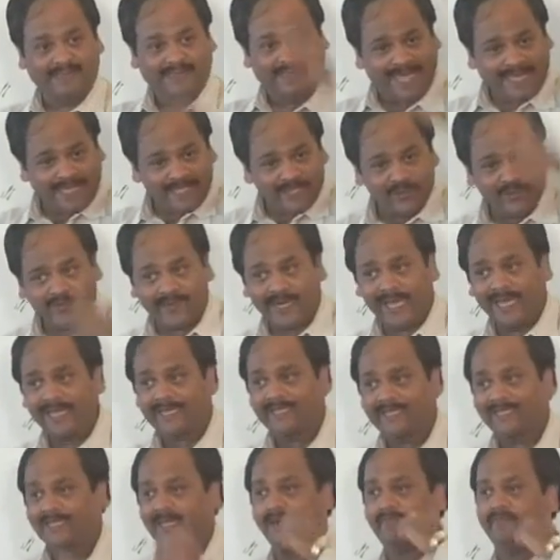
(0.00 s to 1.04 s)
then you
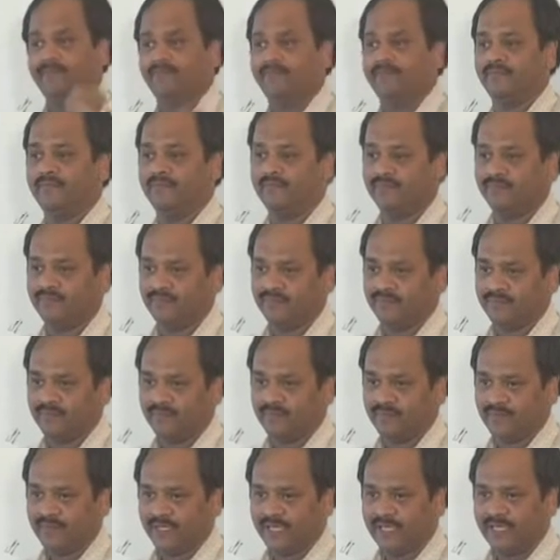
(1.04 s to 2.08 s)
rank them
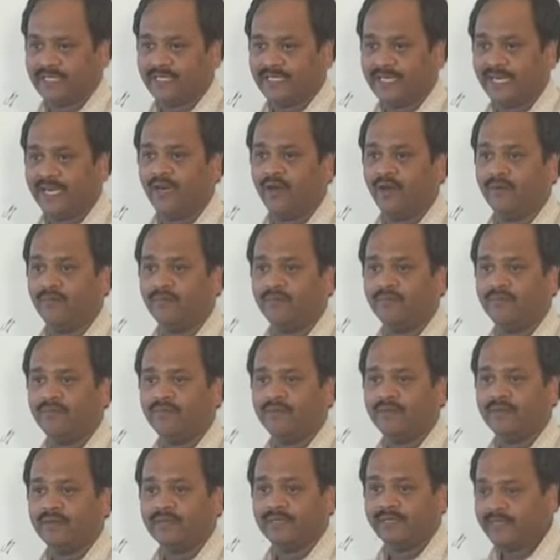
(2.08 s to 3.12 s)
instead of
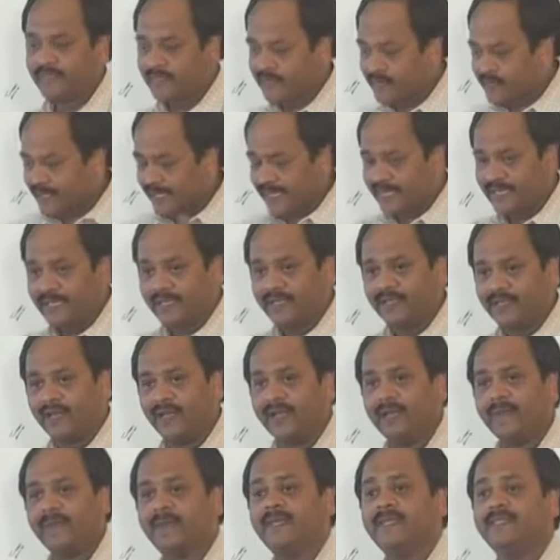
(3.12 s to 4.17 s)
taking the
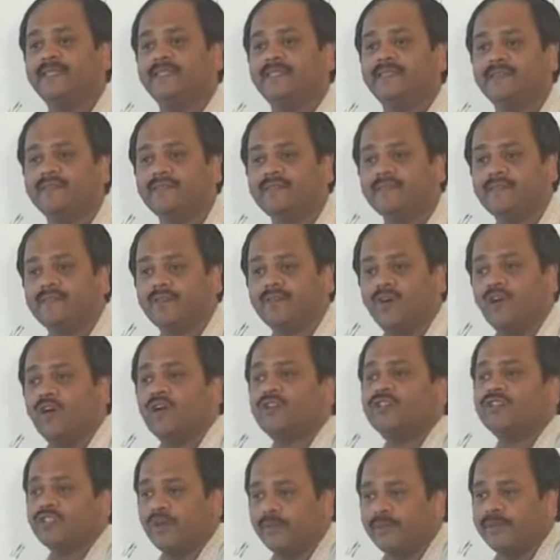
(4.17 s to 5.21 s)
average
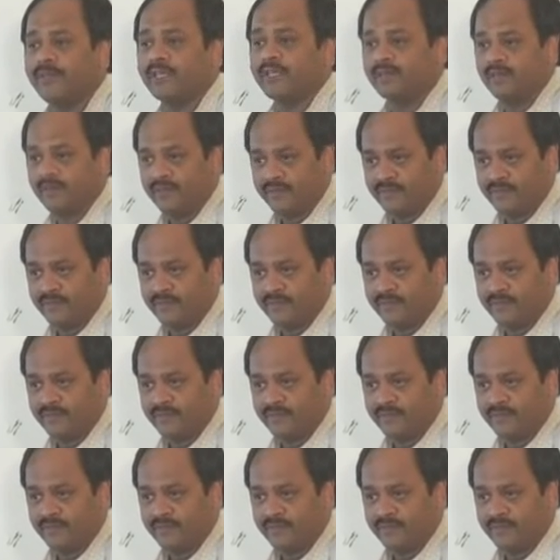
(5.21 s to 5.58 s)
or summing.